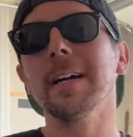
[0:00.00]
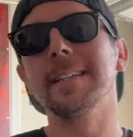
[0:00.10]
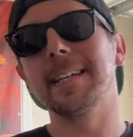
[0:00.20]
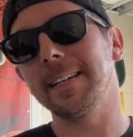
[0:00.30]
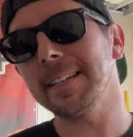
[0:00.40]

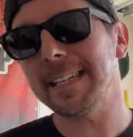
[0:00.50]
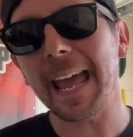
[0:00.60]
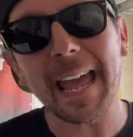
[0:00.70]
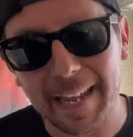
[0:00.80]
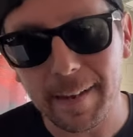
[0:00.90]

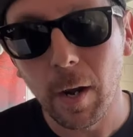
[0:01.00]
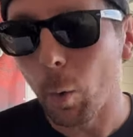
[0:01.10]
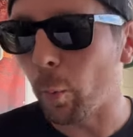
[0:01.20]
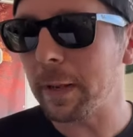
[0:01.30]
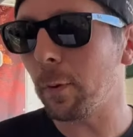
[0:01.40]
Today,
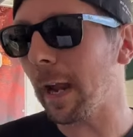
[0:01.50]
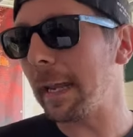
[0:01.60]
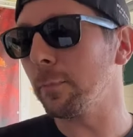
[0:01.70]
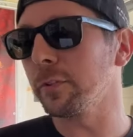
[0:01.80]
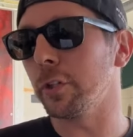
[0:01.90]
we were
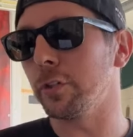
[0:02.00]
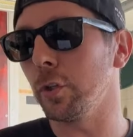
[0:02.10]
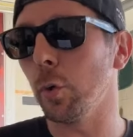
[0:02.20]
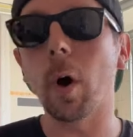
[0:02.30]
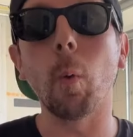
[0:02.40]
able to
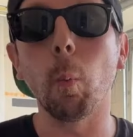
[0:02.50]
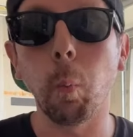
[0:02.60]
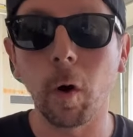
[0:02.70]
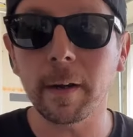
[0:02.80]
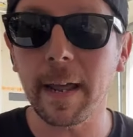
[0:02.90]
do a
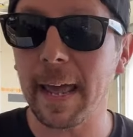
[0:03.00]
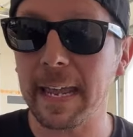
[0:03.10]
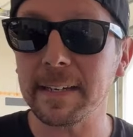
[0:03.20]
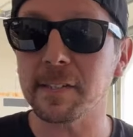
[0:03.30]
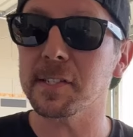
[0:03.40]
one
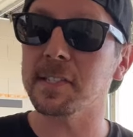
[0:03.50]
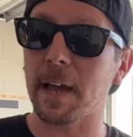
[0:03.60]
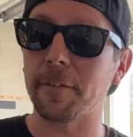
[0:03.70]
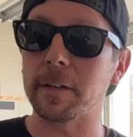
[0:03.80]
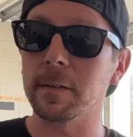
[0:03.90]

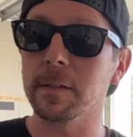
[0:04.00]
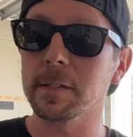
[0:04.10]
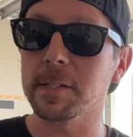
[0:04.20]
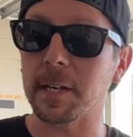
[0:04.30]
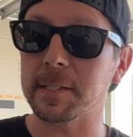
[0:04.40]
eighty-seven
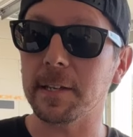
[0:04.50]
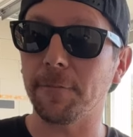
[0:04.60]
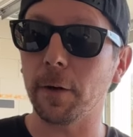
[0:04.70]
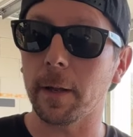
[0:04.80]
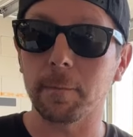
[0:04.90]
sixty
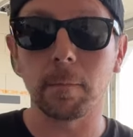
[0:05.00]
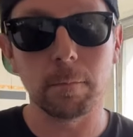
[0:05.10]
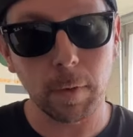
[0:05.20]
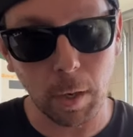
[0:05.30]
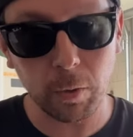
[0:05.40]
foot.
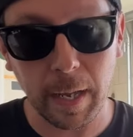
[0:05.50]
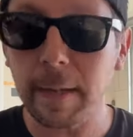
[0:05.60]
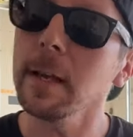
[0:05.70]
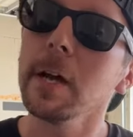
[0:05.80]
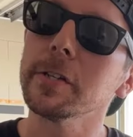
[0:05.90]
Okay,
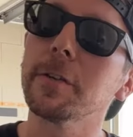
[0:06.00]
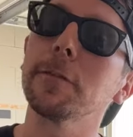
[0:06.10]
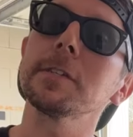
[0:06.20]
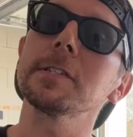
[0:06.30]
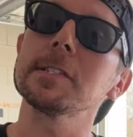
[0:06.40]
so for
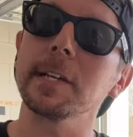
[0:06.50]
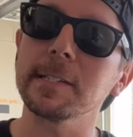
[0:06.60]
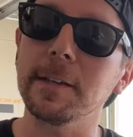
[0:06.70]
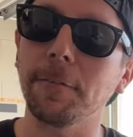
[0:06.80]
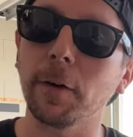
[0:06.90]
the
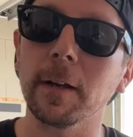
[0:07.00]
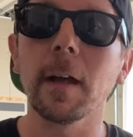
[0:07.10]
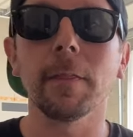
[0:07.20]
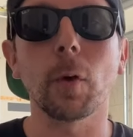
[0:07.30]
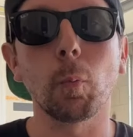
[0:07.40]
sixty foot,
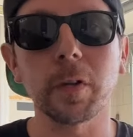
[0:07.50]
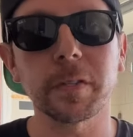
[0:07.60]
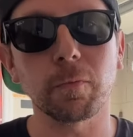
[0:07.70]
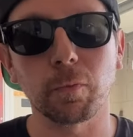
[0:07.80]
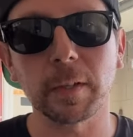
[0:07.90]
there
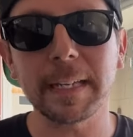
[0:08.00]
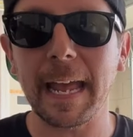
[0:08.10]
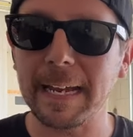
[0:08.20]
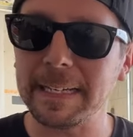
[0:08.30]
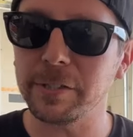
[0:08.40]
wasn't really
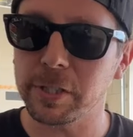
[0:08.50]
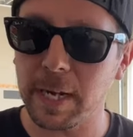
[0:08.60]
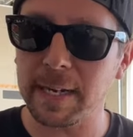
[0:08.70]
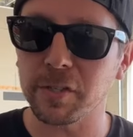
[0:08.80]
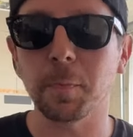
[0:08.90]
any
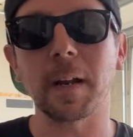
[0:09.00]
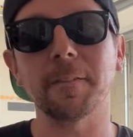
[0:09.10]
change, but I've